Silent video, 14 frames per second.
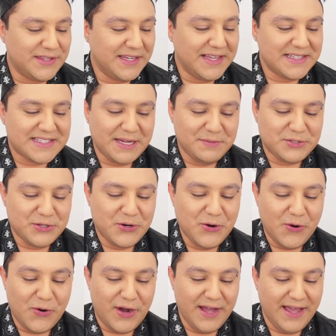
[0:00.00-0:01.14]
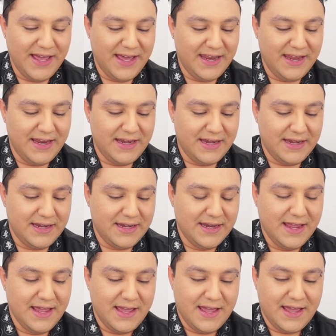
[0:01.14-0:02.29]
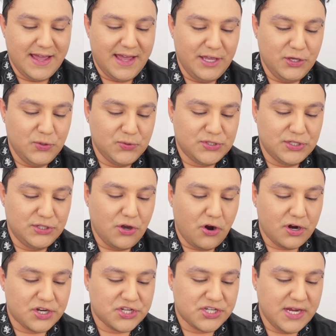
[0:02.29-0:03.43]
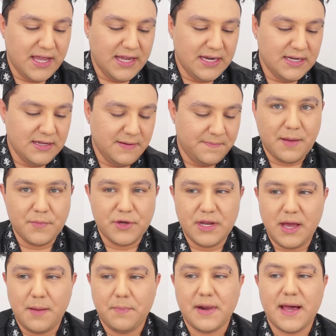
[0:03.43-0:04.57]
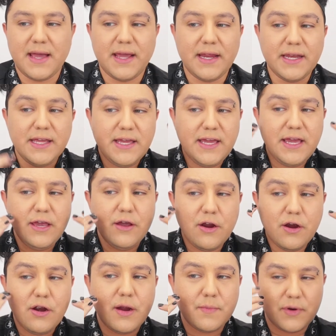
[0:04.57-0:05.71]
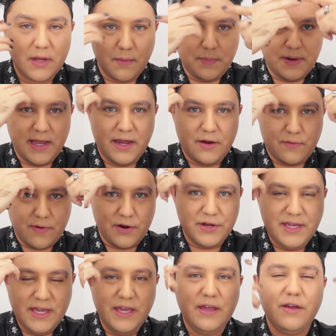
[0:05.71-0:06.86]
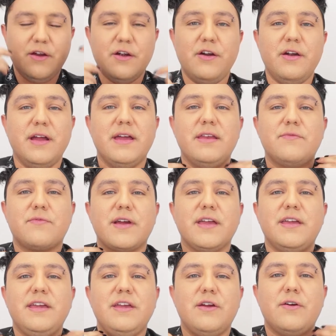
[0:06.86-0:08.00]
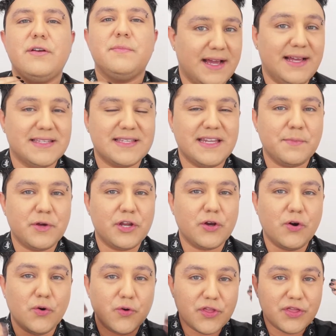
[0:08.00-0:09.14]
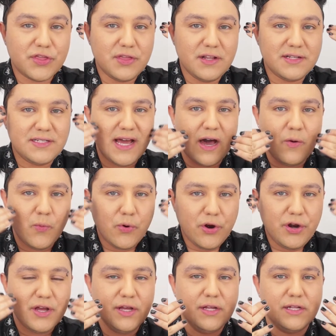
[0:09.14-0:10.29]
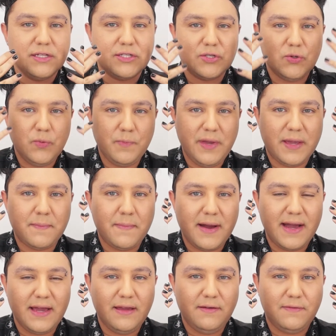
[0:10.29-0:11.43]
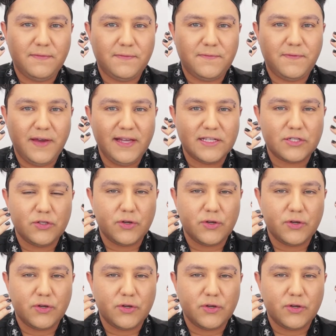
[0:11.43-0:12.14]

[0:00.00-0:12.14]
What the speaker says: I think it's time to go ahead and use a dark shade. I'm gonna apply it here. I'm gonna apply it around here and right here. Like I said, I'm gonna go downward to make my face